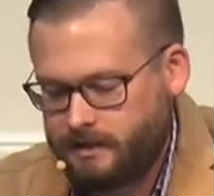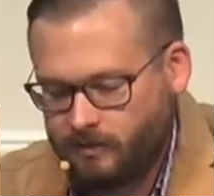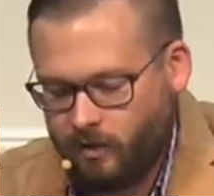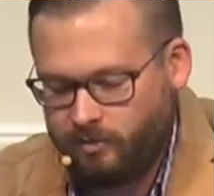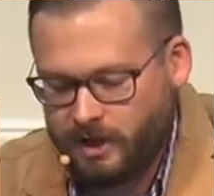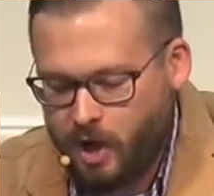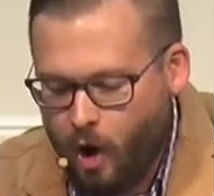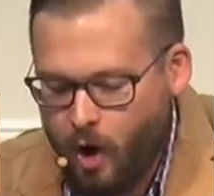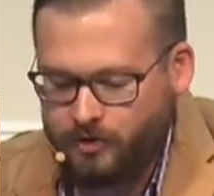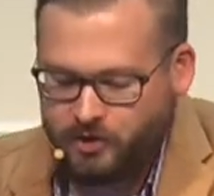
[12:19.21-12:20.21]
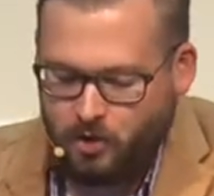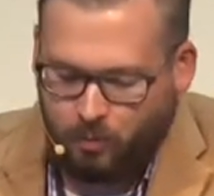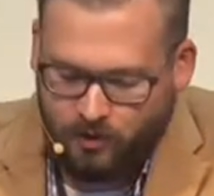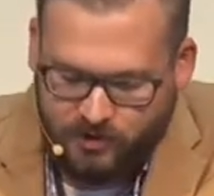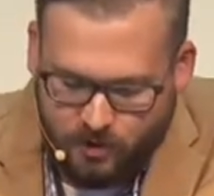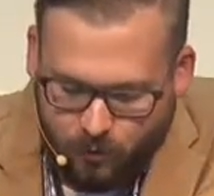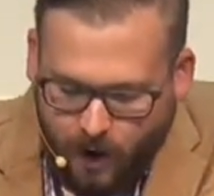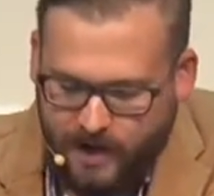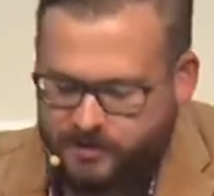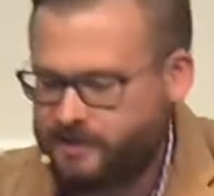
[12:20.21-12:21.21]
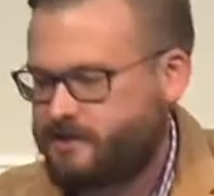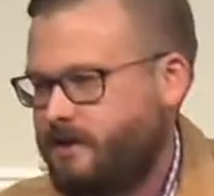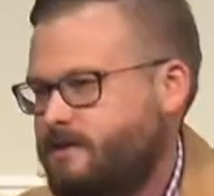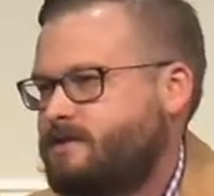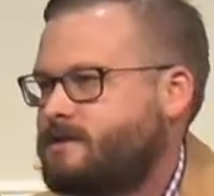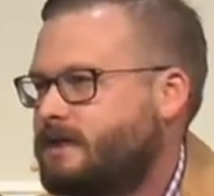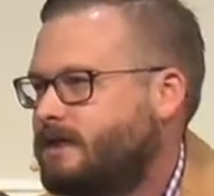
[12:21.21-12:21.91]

We've been called to pursue righteousness.